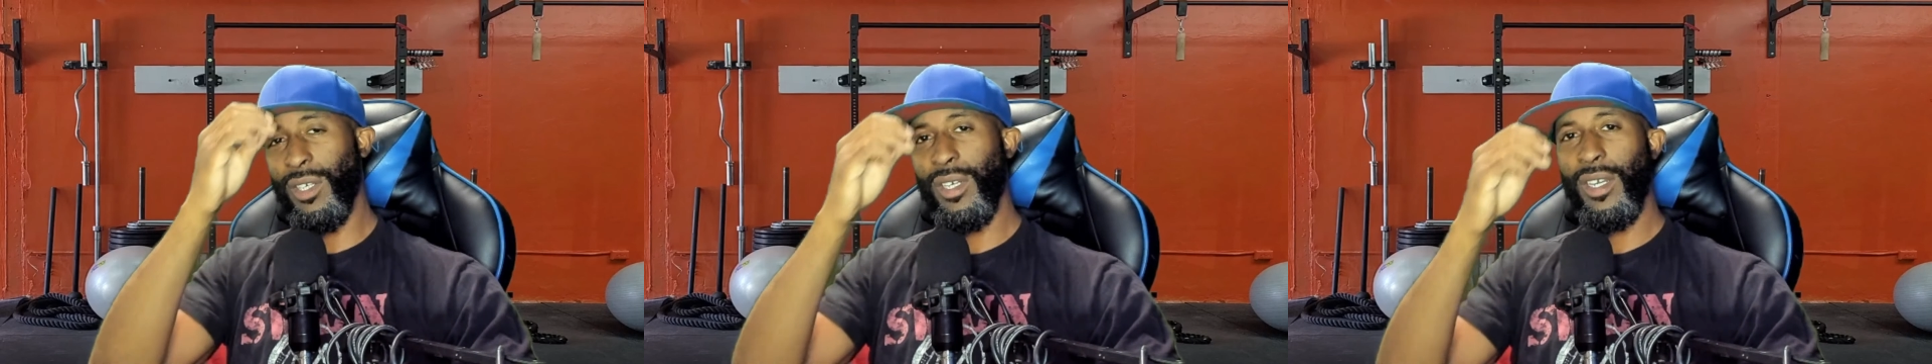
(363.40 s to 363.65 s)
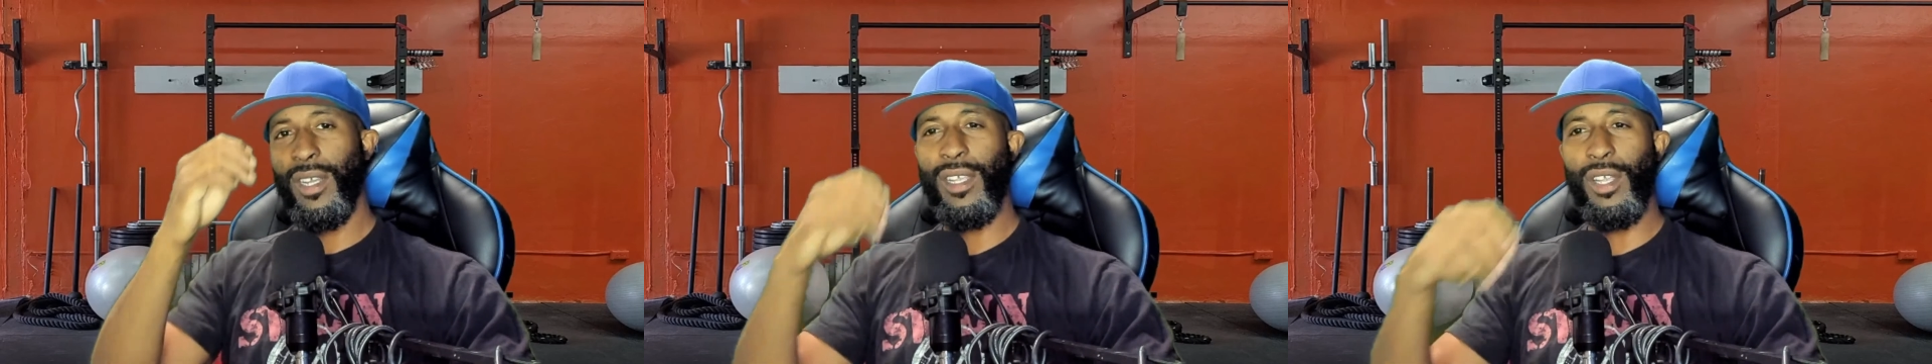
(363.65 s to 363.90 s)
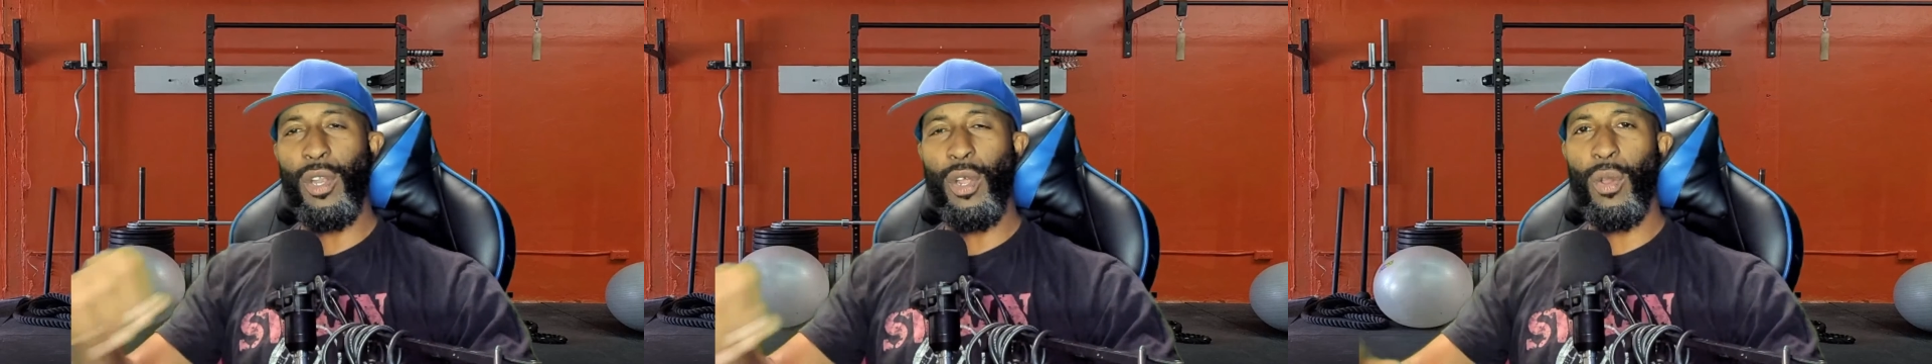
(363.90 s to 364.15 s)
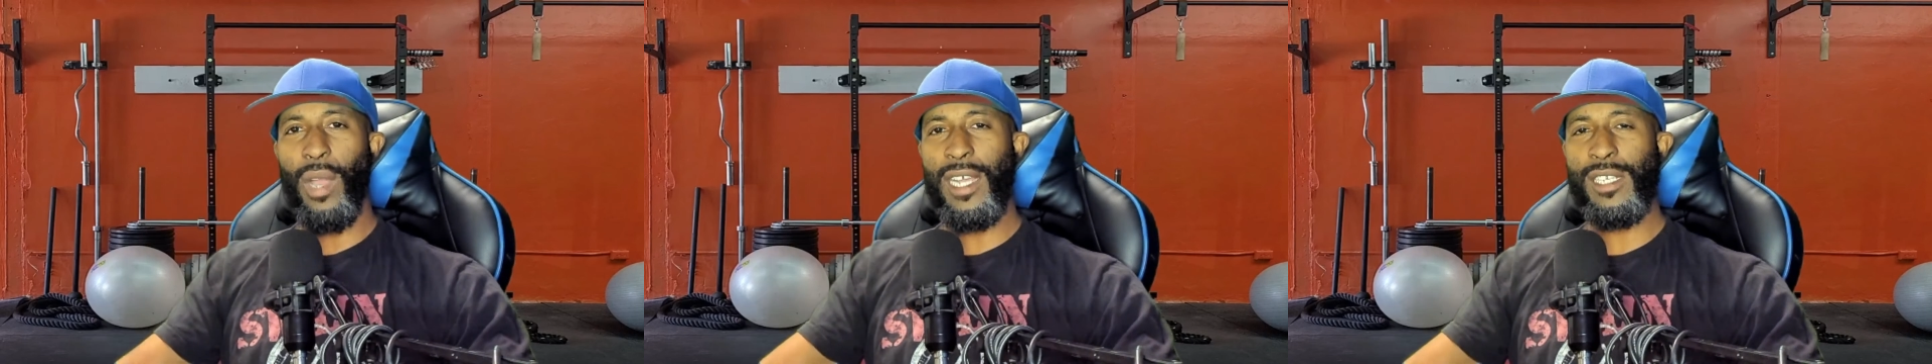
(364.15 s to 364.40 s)
you know,
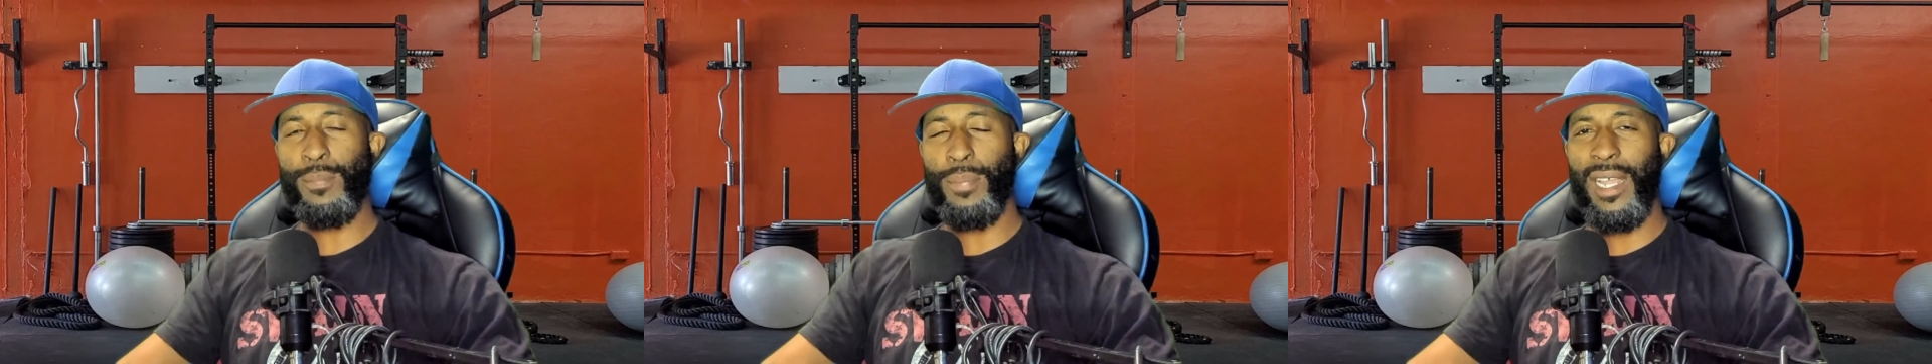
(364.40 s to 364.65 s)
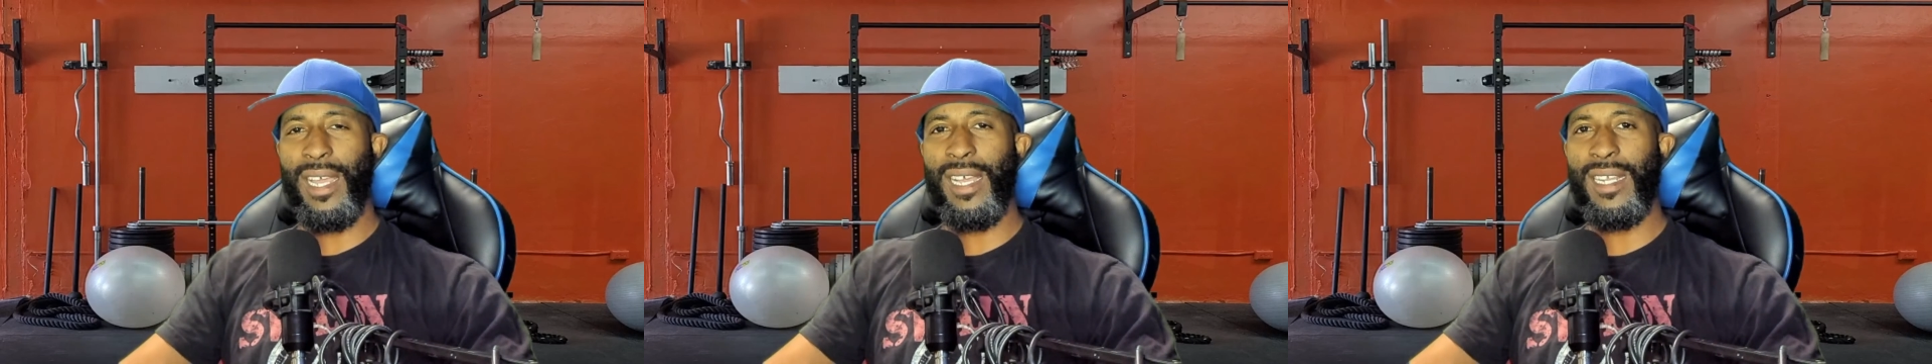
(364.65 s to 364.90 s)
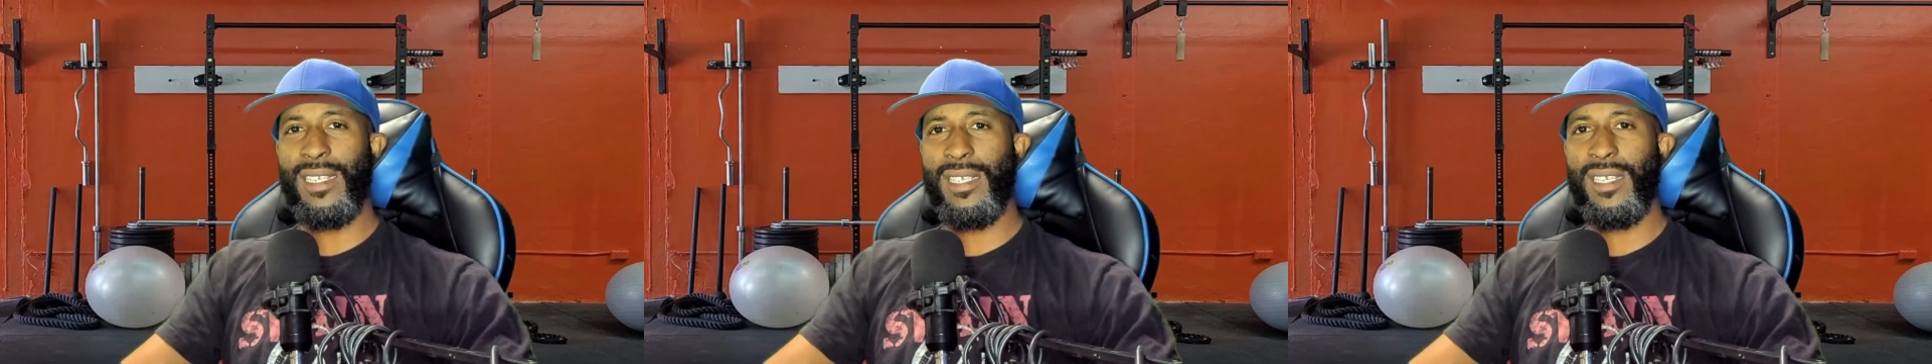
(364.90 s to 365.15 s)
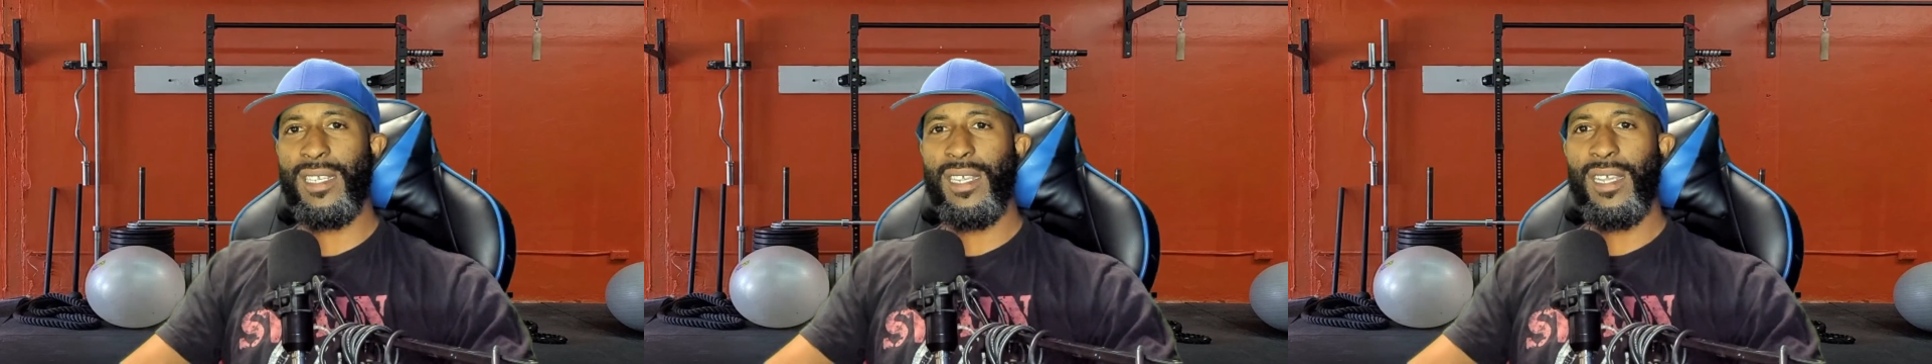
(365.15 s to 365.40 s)
has plans
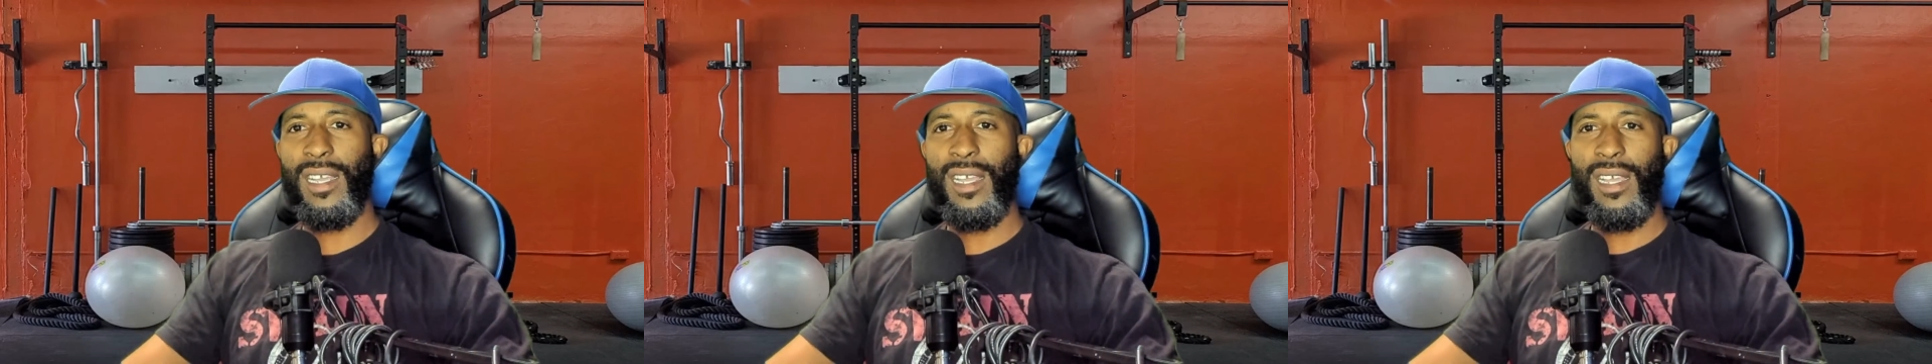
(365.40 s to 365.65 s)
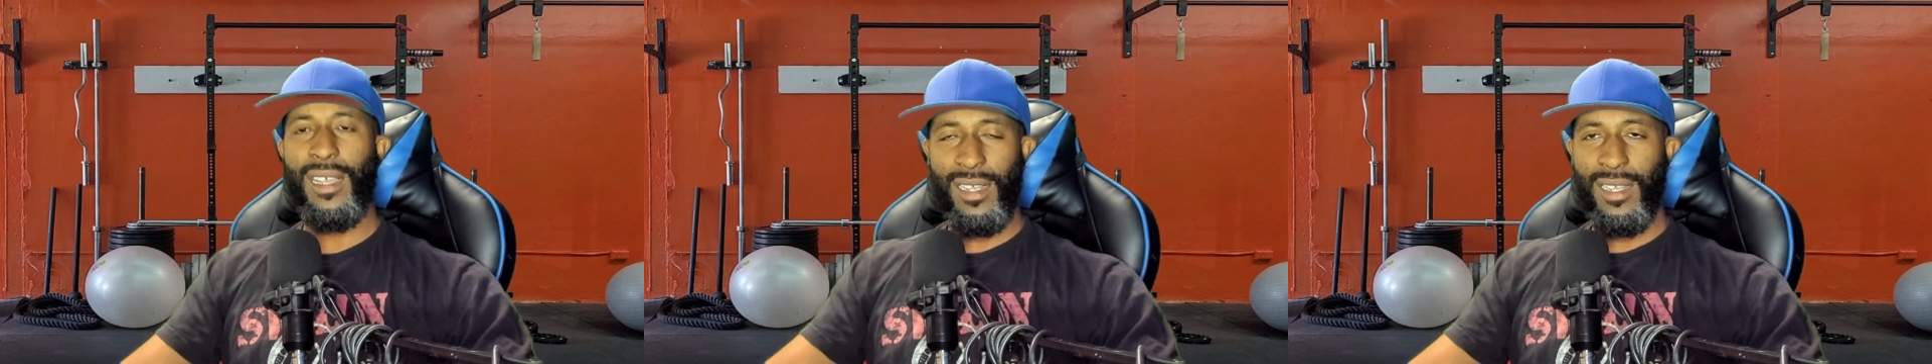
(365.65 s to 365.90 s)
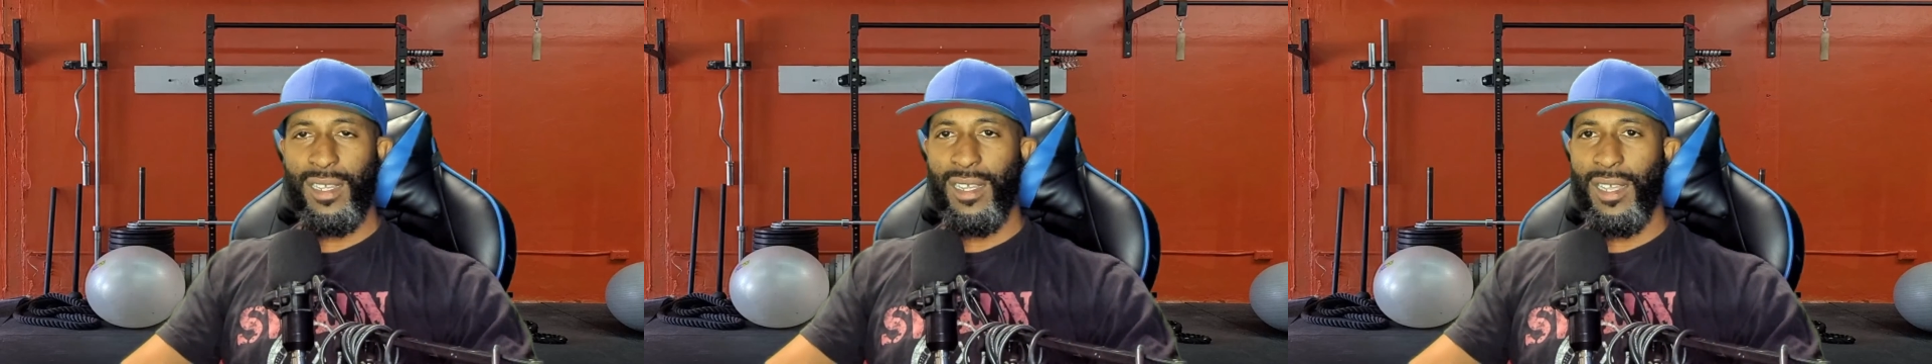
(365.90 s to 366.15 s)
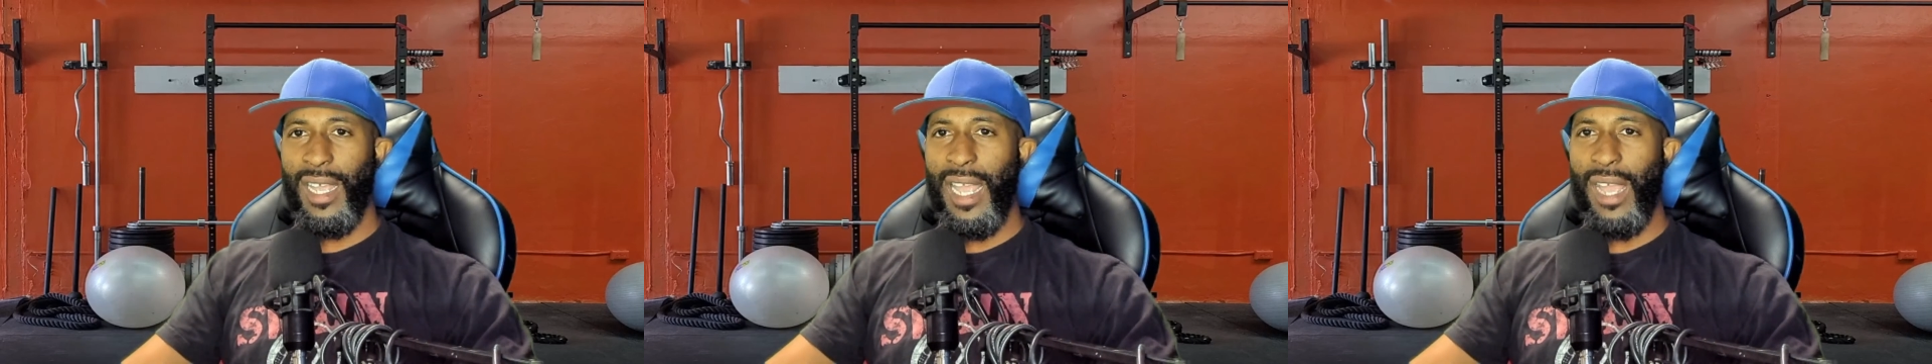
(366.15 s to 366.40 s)

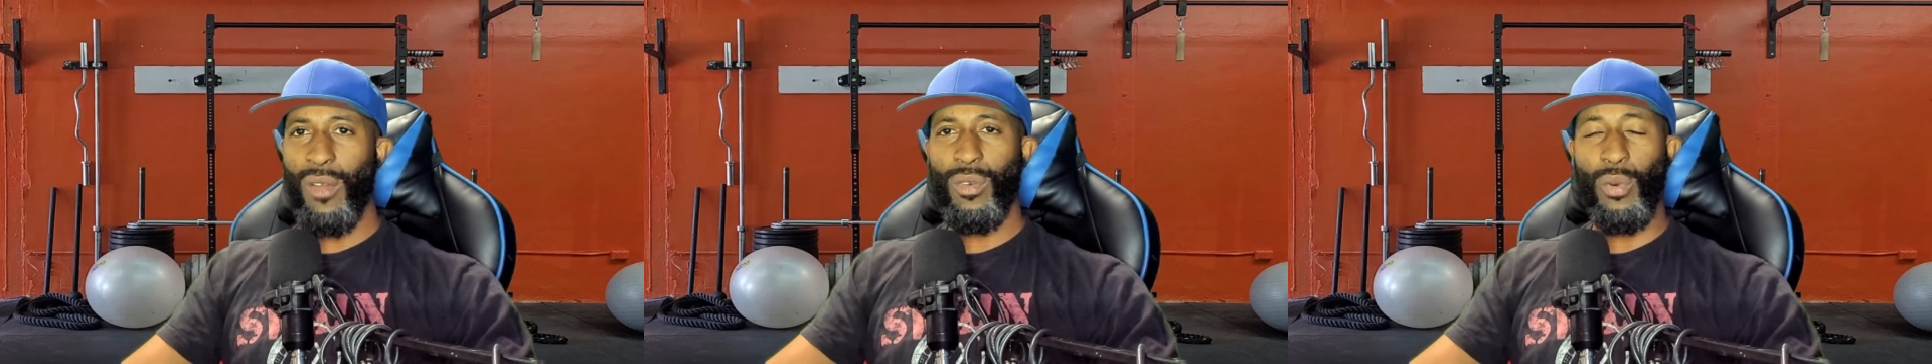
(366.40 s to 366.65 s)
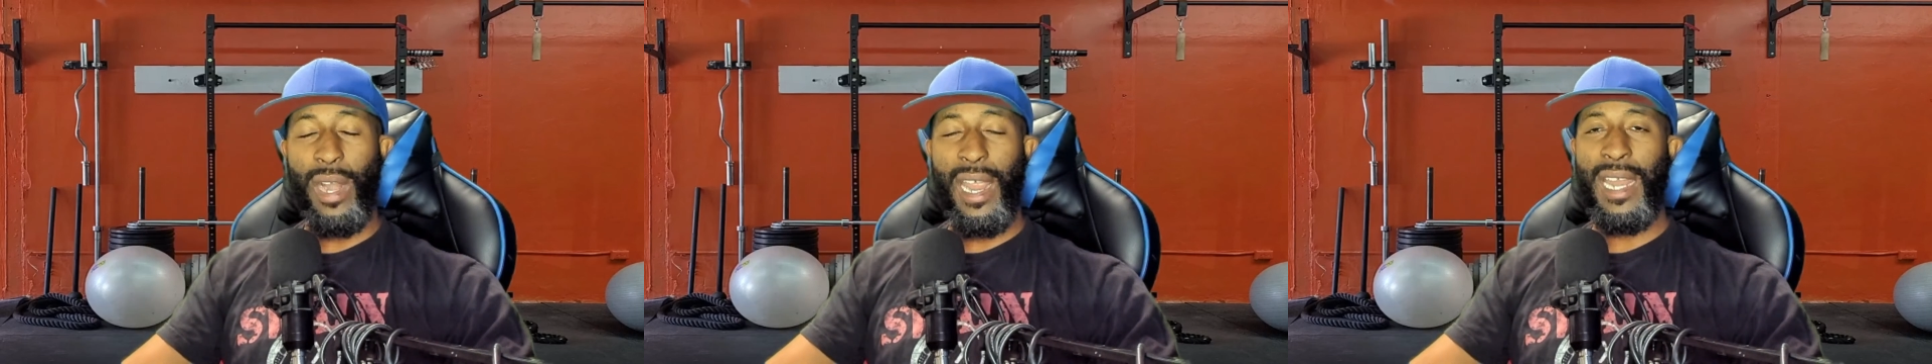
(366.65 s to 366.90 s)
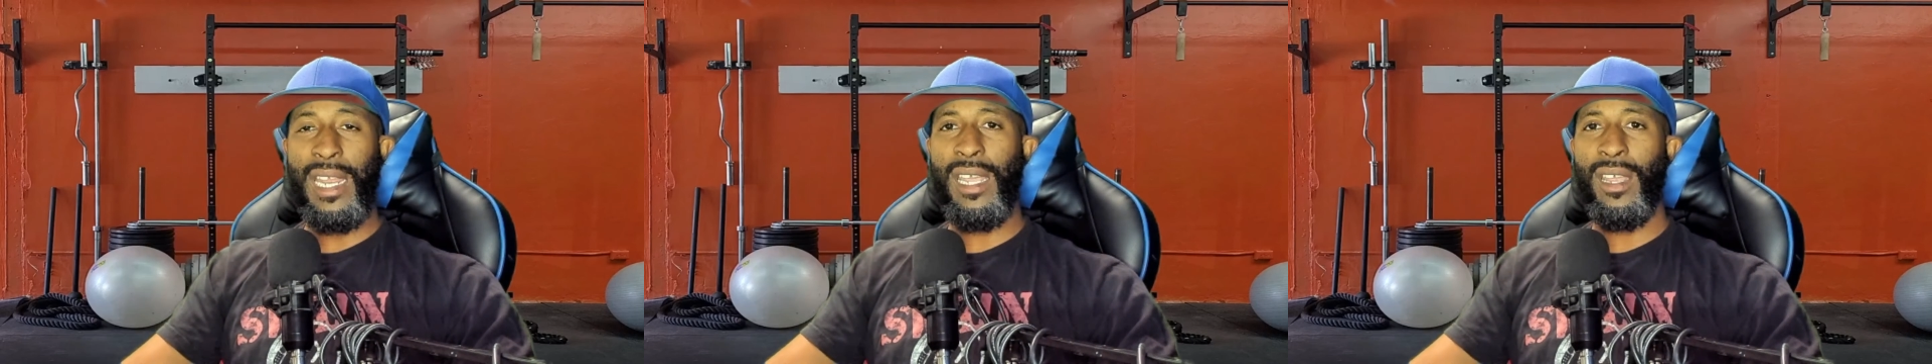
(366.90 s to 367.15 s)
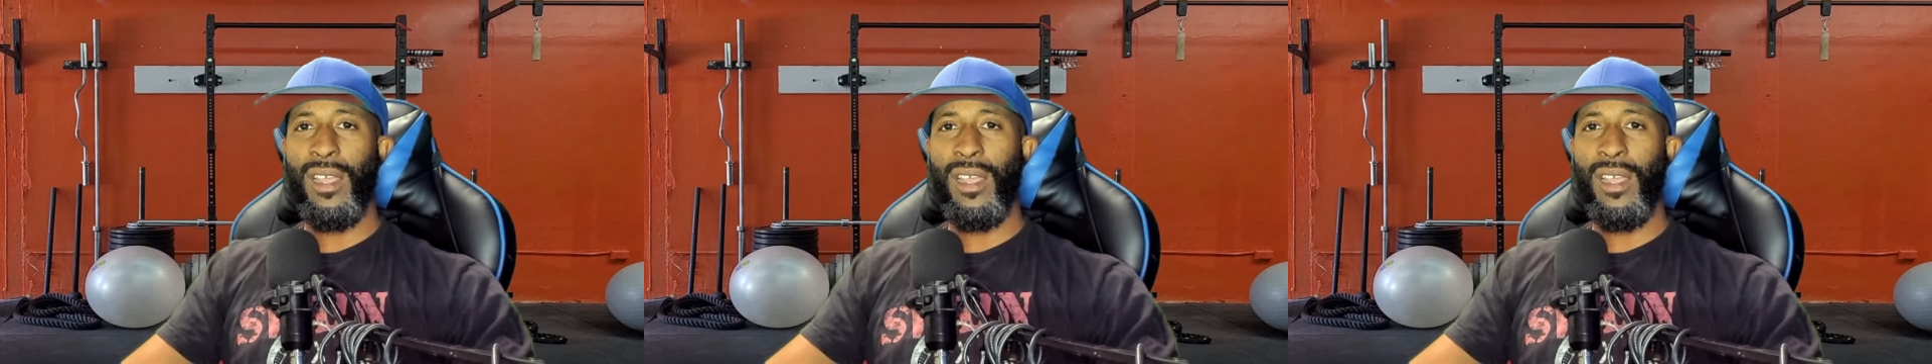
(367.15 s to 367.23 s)
or any